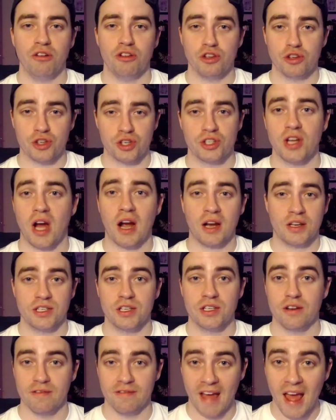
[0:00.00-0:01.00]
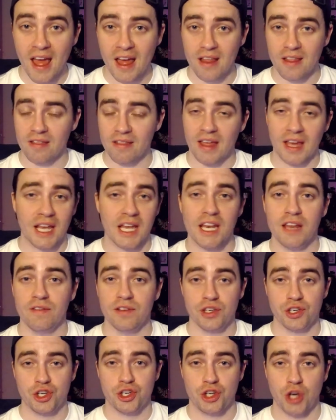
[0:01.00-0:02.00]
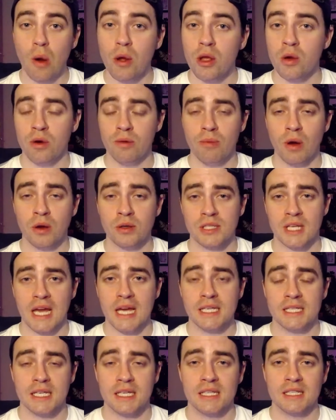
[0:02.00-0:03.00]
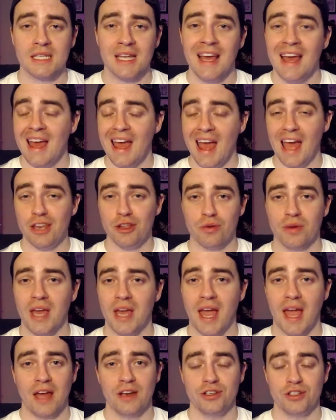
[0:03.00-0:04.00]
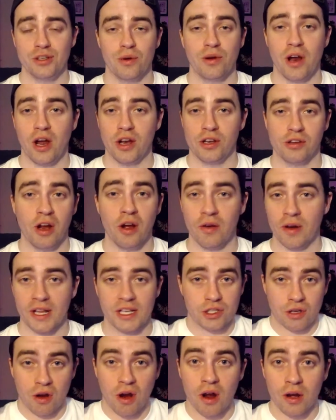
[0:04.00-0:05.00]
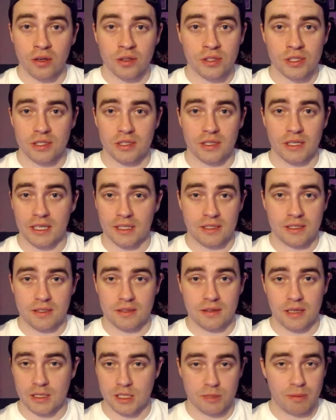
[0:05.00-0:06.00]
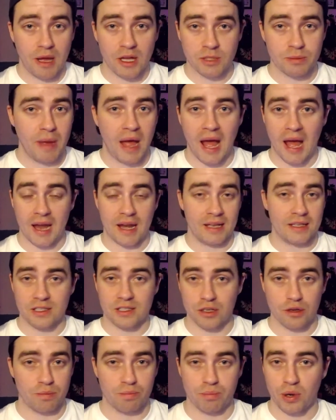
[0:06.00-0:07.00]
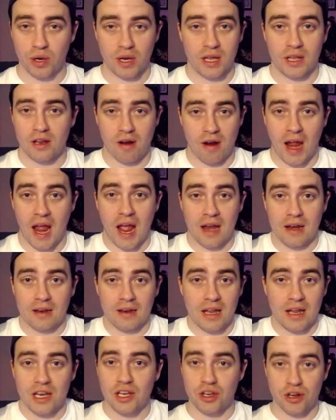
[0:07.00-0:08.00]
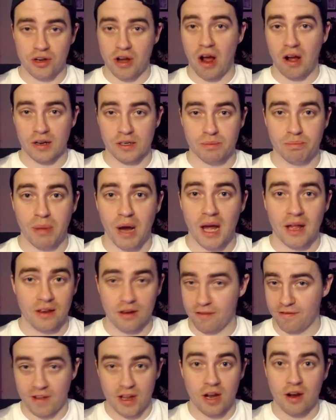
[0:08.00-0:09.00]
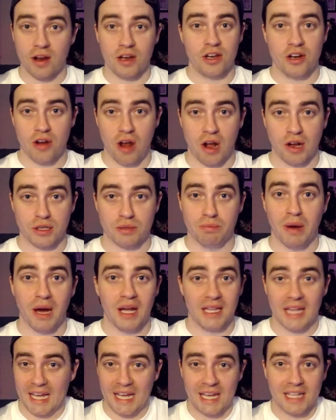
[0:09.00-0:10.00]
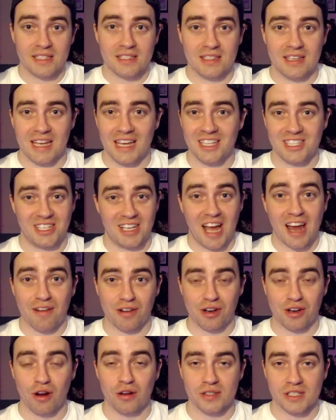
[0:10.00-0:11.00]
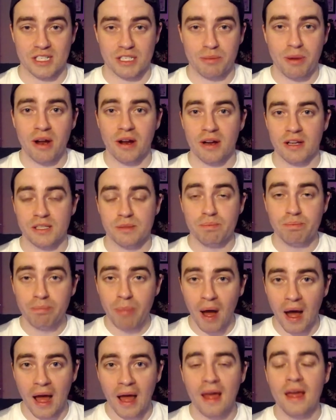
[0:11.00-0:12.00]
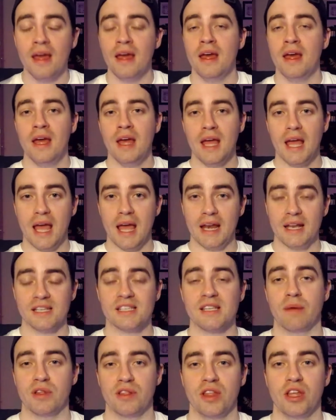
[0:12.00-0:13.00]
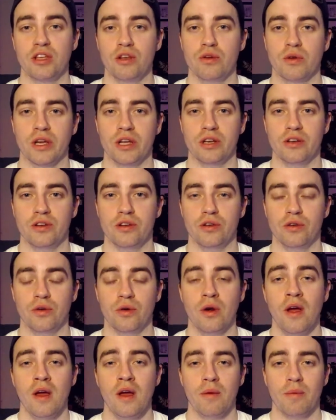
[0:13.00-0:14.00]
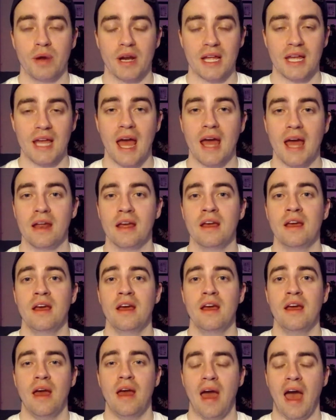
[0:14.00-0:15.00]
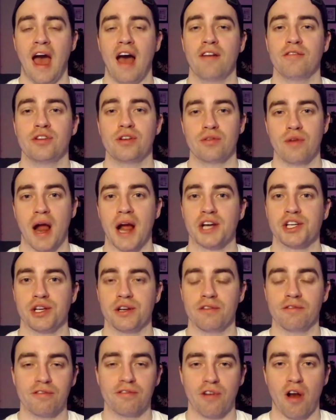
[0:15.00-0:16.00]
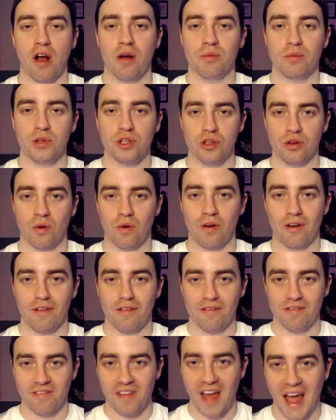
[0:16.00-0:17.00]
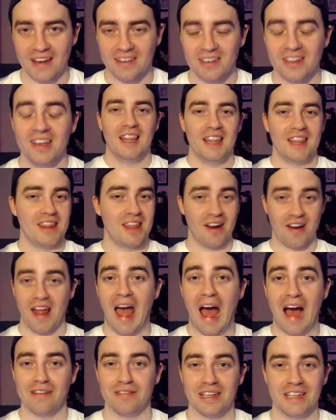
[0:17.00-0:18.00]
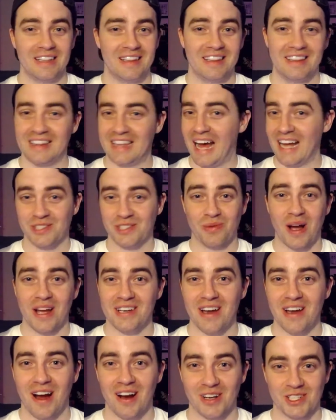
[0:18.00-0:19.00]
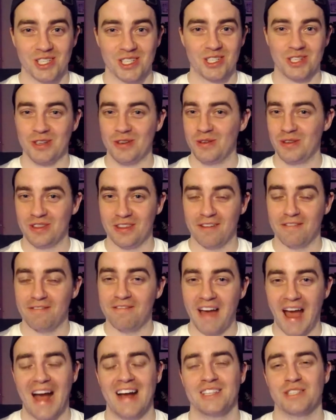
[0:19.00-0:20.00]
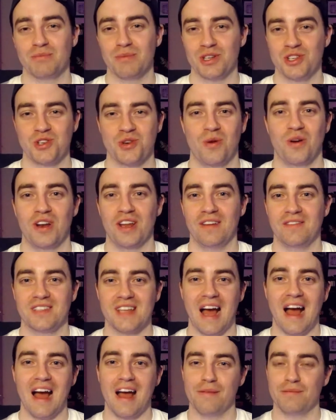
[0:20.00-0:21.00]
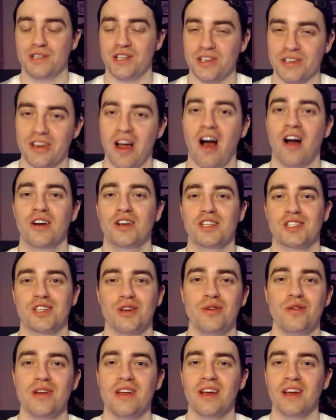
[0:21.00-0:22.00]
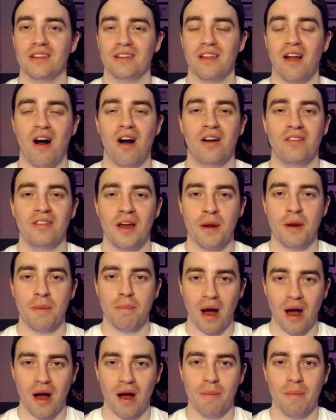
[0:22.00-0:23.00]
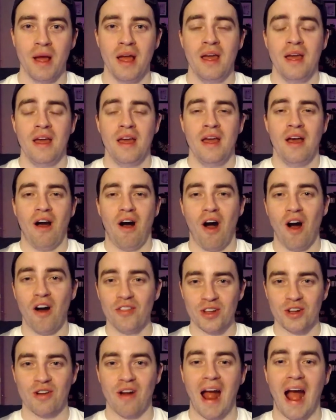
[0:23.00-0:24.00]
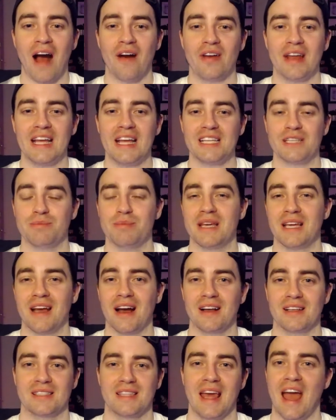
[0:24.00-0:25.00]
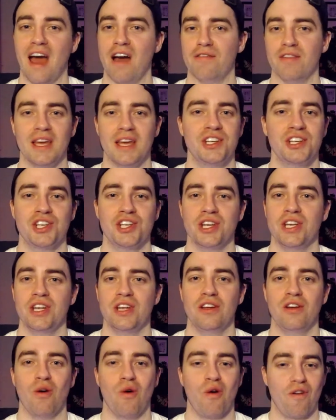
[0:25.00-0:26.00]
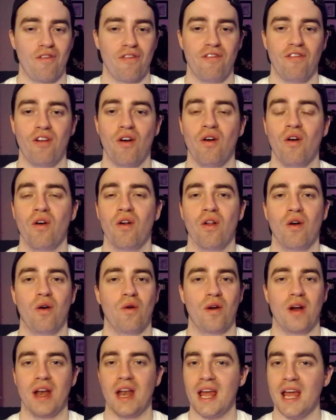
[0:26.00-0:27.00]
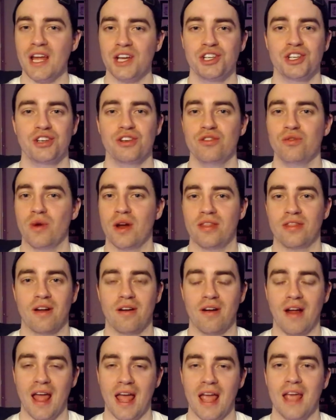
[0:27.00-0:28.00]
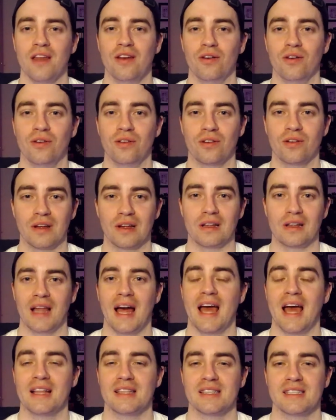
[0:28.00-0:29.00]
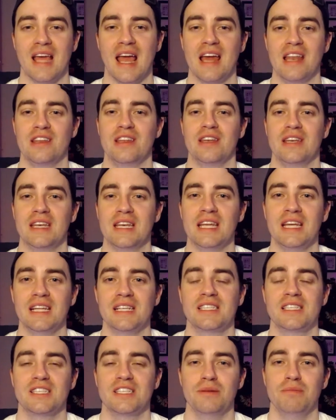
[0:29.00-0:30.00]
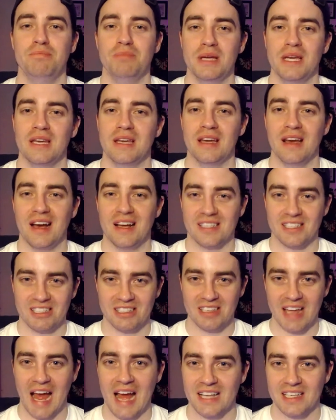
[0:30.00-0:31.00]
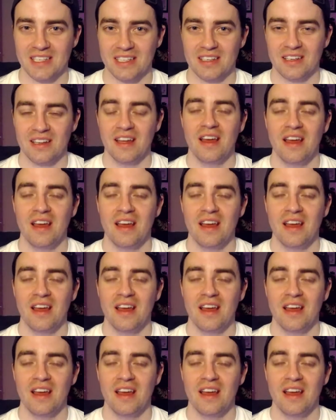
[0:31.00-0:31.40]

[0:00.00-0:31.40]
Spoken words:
You should talk to your vet. They can even show you in most cases, and you can do it on your own. It's gross. It smells bad. You're putting your hand in your dog's butt, your finger in your dog's butt. Like it's kind of a gross experience, but it is something that you can do. But again, have direction from your vet. There you have it. That's why dogs scoot. The vast majority of times your dog scooting along their bum on the ground is because they have itchy or full or an issue with their anal glands, and it needs to be assessed.